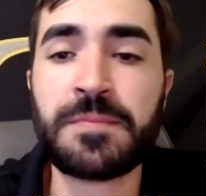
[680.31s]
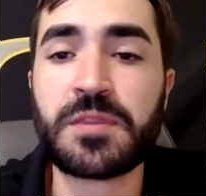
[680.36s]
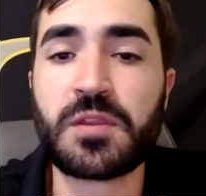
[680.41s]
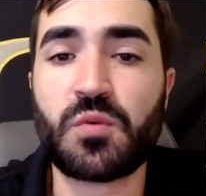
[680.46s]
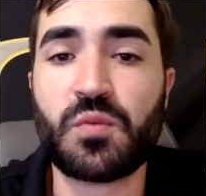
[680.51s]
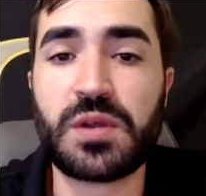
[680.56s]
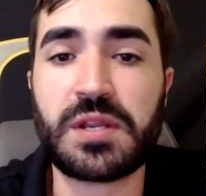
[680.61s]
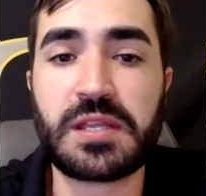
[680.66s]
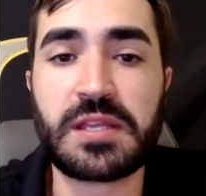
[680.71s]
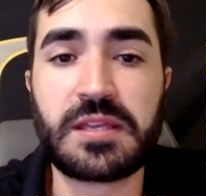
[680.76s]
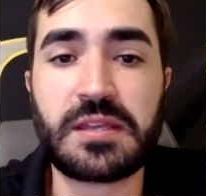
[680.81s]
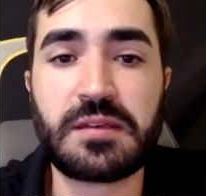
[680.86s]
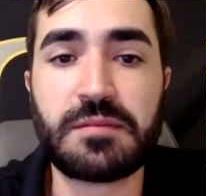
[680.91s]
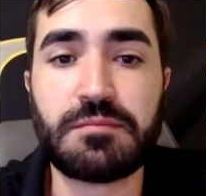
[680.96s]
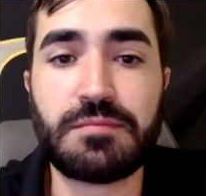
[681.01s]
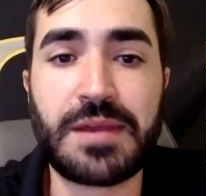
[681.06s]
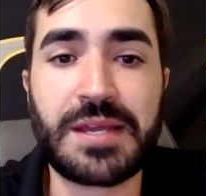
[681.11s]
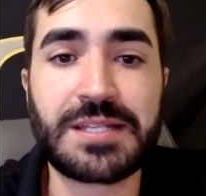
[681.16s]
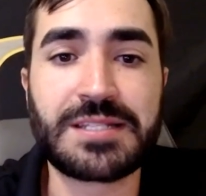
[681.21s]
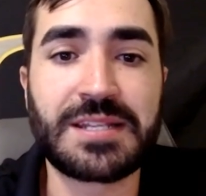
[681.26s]
when he
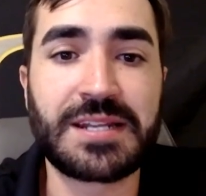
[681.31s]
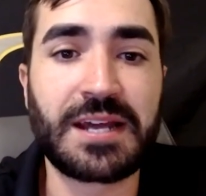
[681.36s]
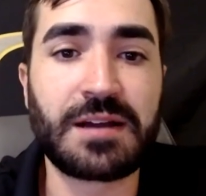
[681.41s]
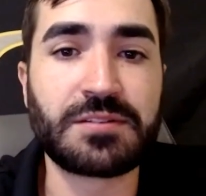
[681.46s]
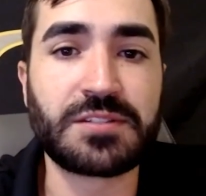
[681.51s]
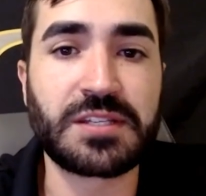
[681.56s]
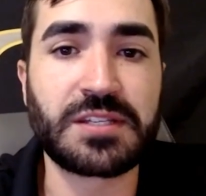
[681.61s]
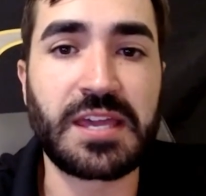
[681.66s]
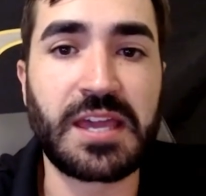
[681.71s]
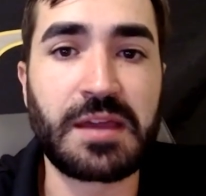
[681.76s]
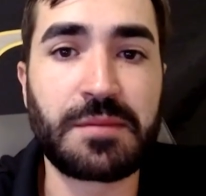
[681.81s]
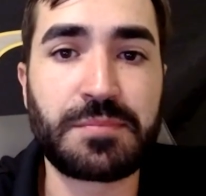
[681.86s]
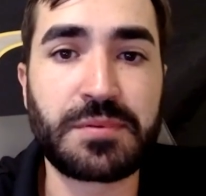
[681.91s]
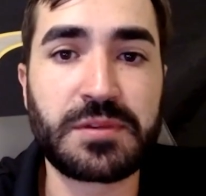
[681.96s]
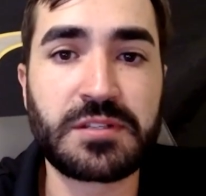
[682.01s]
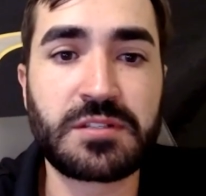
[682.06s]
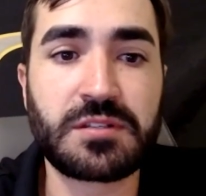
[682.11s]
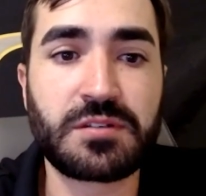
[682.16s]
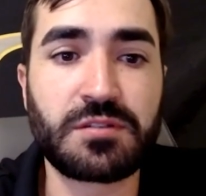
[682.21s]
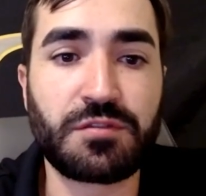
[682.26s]
makes it out to
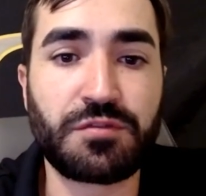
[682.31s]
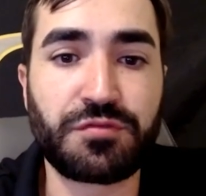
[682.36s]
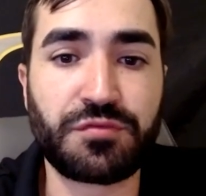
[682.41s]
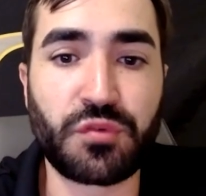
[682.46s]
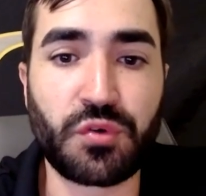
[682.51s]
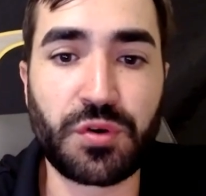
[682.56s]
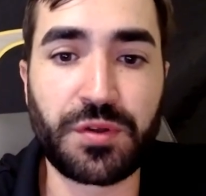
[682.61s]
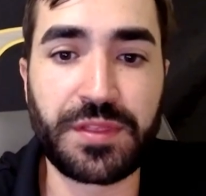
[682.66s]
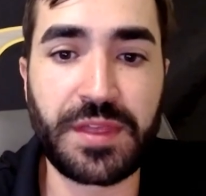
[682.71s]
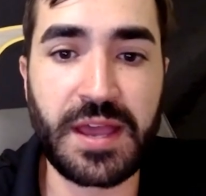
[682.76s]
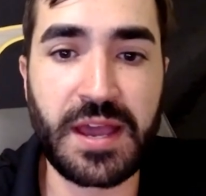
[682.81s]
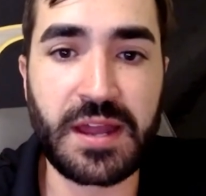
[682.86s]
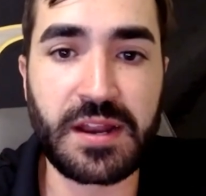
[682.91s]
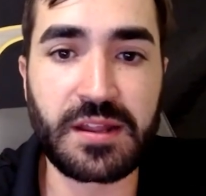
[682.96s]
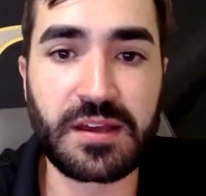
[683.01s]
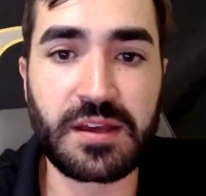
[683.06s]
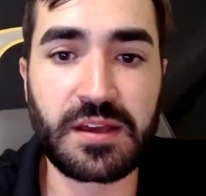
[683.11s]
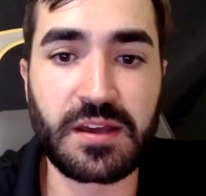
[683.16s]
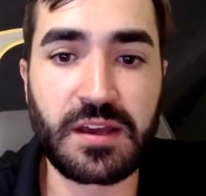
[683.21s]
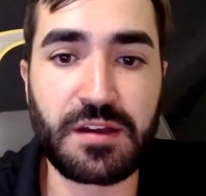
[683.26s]
campus for that
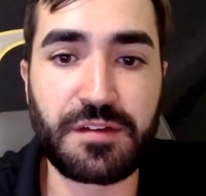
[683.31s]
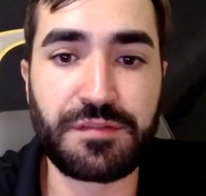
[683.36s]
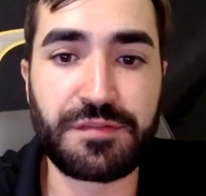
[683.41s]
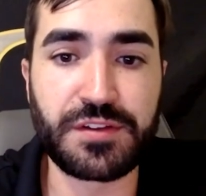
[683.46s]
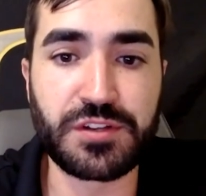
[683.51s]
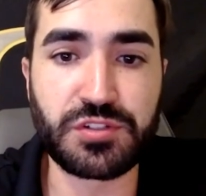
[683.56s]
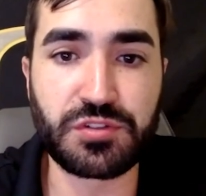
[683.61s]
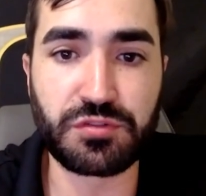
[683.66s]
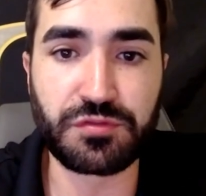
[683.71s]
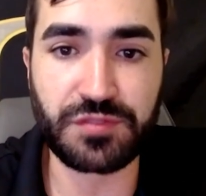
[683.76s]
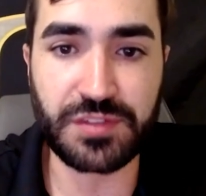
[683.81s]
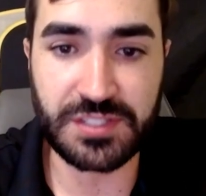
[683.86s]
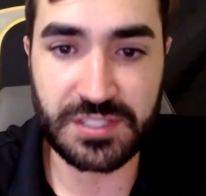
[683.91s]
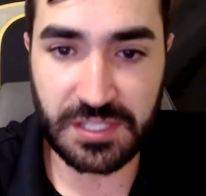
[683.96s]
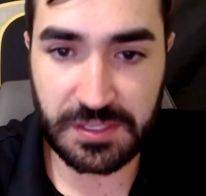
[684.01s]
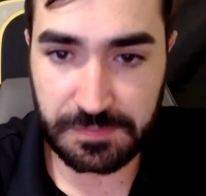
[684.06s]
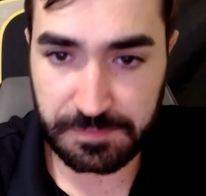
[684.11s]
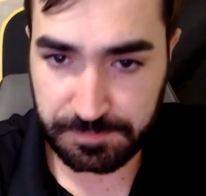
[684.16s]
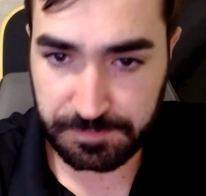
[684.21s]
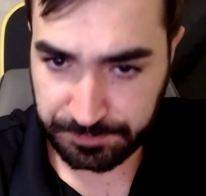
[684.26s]
official
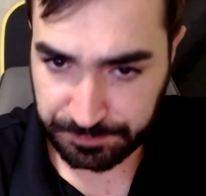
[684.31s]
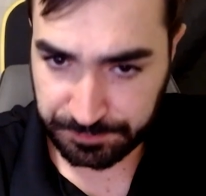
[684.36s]
visit.